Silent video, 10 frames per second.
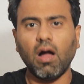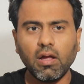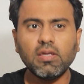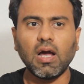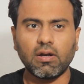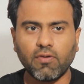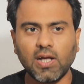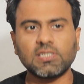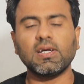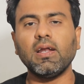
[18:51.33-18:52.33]
yeah,
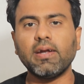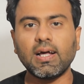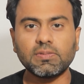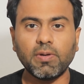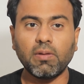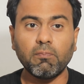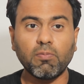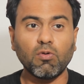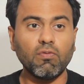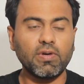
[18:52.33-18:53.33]
drastically it has been
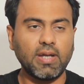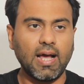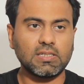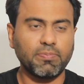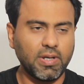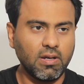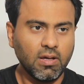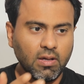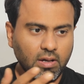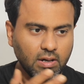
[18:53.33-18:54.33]
improved. It has been
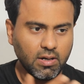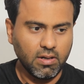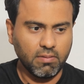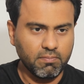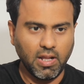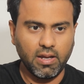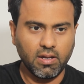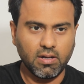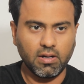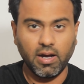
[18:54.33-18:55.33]

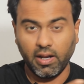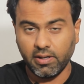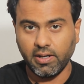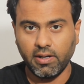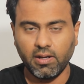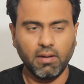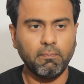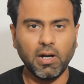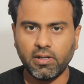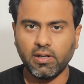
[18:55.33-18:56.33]
corrected,
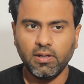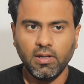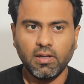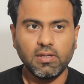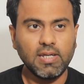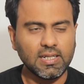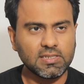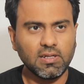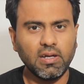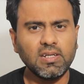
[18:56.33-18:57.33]
but
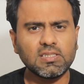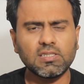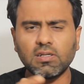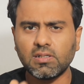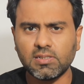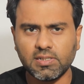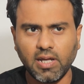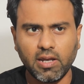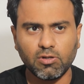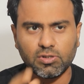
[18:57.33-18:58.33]
yes, in certain
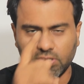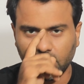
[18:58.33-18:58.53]
scenarios,